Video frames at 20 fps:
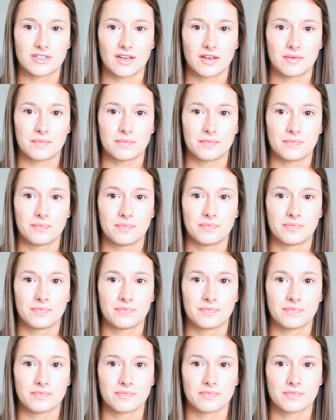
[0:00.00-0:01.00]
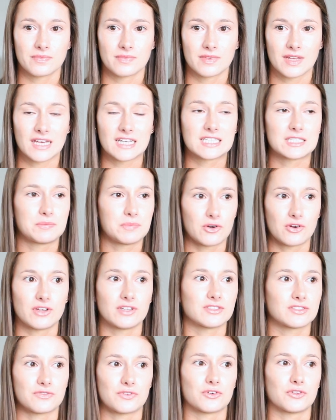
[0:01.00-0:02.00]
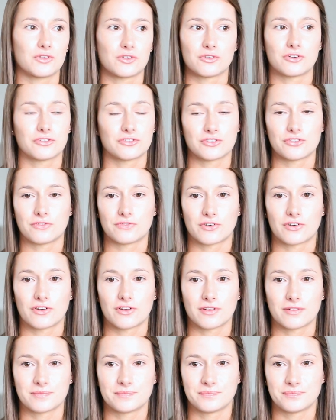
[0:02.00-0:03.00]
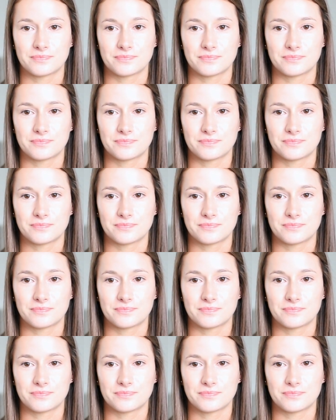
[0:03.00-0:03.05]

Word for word: um, experience for learners overall.